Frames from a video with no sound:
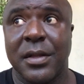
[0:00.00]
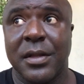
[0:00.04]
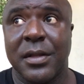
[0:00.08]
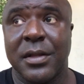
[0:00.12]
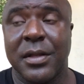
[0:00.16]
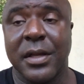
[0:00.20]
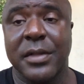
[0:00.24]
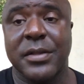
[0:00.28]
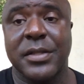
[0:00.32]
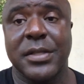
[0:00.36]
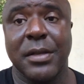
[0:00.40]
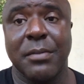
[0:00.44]

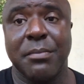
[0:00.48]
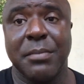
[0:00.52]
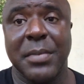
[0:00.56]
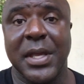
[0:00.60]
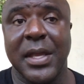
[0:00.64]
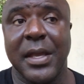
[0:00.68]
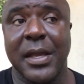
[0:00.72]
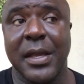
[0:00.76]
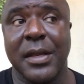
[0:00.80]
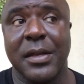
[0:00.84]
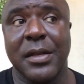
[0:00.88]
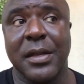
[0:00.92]
looked at
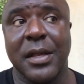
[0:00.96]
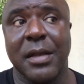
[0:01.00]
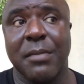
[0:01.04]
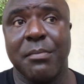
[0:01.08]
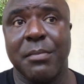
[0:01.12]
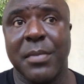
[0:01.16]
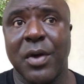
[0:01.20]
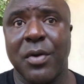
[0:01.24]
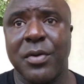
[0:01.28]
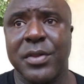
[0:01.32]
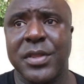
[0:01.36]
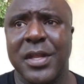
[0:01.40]
me and
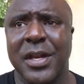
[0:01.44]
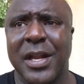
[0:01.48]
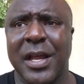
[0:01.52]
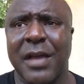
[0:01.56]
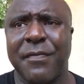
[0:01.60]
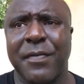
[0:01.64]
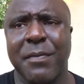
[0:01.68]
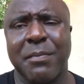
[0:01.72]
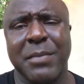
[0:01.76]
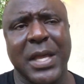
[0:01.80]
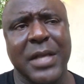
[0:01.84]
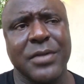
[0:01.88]
moseyed
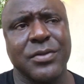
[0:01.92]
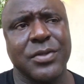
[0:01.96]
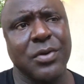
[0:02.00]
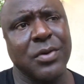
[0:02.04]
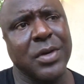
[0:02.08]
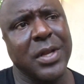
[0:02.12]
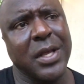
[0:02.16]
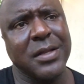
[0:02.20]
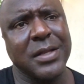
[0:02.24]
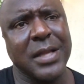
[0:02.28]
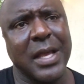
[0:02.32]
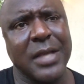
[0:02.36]
off. I'm like,
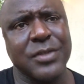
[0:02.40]
"Dude, ain't